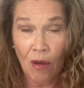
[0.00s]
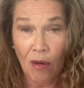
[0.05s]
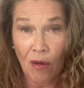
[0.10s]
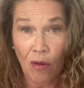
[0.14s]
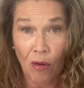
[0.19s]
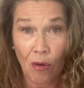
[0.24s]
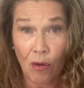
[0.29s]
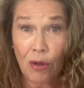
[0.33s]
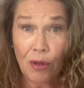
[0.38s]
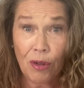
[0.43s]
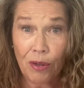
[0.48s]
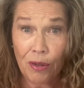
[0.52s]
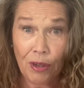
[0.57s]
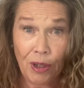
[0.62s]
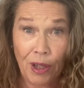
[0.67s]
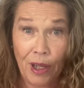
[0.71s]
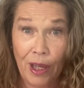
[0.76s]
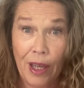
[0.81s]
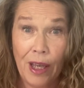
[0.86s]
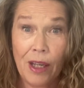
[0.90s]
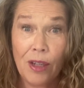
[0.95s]
or
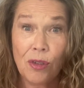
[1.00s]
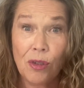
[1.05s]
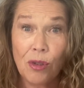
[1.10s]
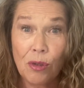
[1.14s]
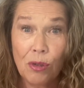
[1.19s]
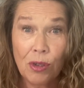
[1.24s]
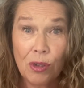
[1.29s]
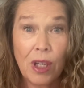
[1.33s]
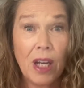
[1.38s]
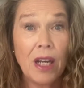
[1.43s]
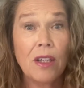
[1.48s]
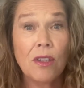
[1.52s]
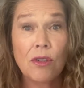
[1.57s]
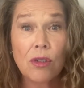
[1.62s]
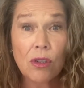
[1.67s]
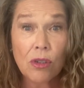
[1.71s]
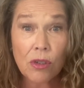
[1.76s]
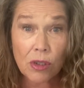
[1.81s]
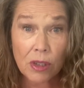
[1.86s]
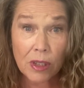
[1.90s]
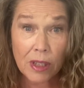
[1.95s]
exercise
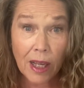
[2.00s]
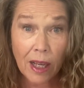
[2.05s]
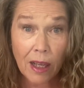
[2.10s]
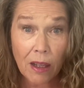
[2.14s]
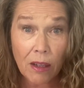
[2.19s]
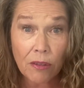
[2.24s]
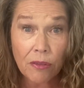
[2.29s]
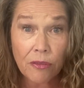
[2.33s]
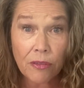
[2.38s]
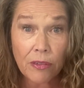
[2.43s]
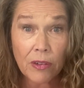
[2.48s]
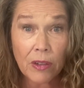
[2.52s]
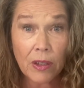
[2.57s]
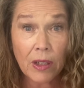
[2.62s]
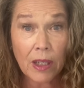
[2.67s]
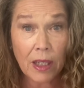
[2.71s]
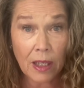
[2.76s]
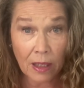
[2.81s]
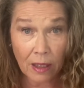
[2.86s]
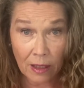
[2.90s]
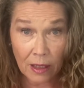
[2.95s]
yourself
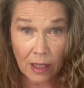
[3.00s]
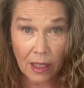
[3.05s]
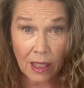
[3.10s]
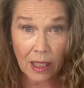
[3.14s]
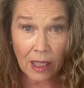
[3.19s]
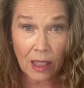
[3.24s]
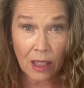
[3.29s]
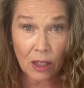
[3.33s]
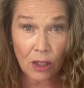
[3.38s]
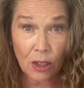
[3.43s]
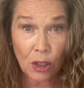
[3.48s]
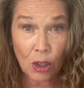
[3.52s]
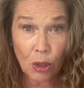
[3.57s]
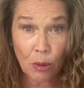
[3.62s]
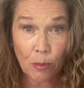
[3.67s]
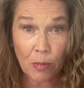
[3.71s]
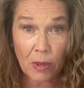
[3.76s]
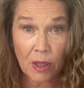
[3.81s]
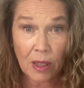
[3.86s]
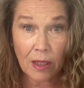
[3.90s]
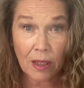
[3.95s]
in heat and
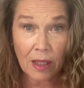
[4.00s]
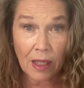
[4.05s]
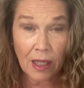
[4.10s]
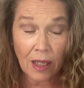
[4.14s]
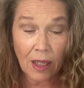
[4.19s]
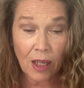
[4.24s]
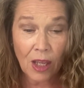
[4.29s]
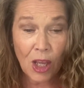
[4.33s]
humidity.